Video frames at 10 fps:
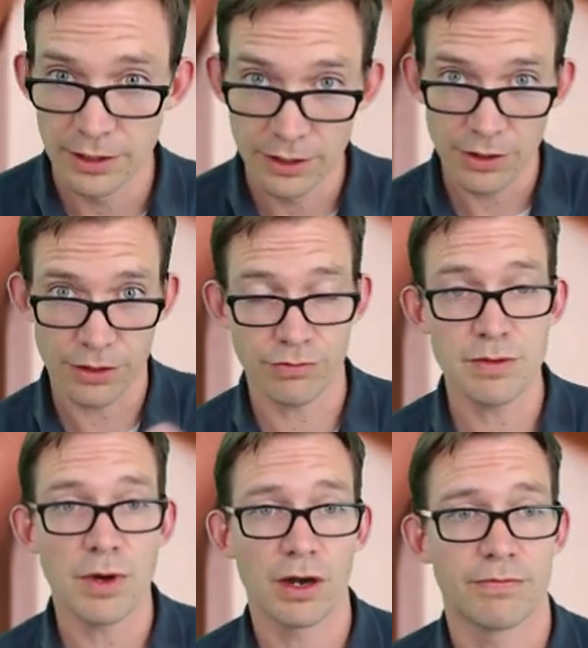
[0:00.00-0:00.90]
Three
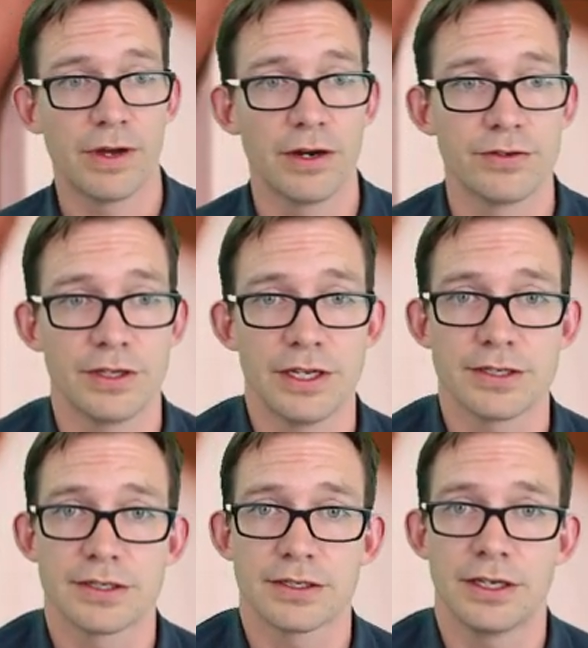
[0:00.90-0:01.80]
modifiers in
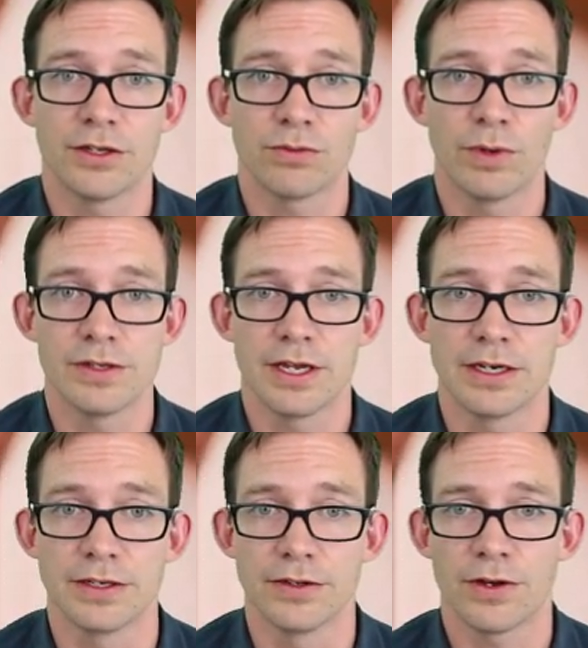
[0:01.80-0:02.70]
this one
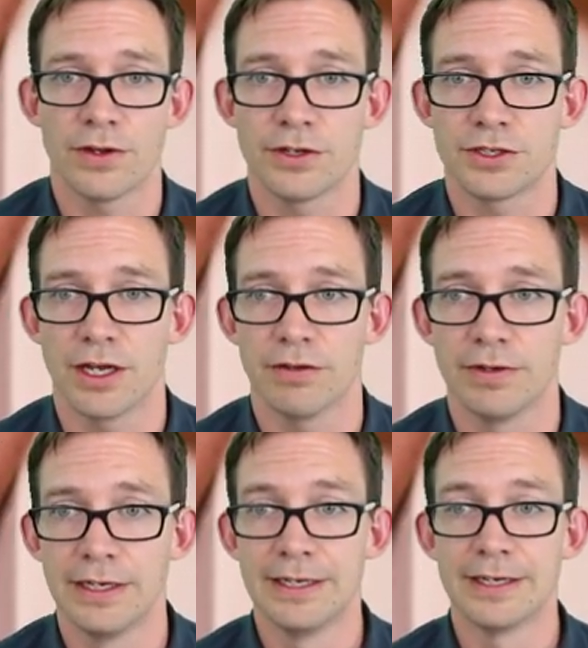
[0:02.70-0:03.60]
sentence, on the shelf,
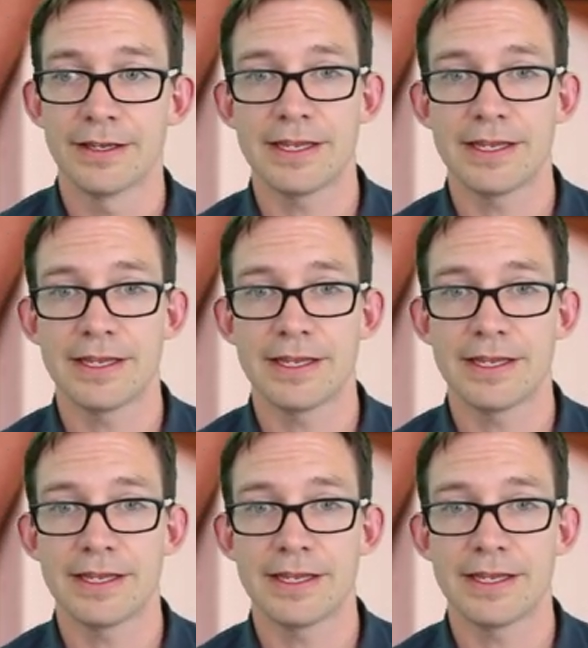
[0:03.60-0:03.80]
that I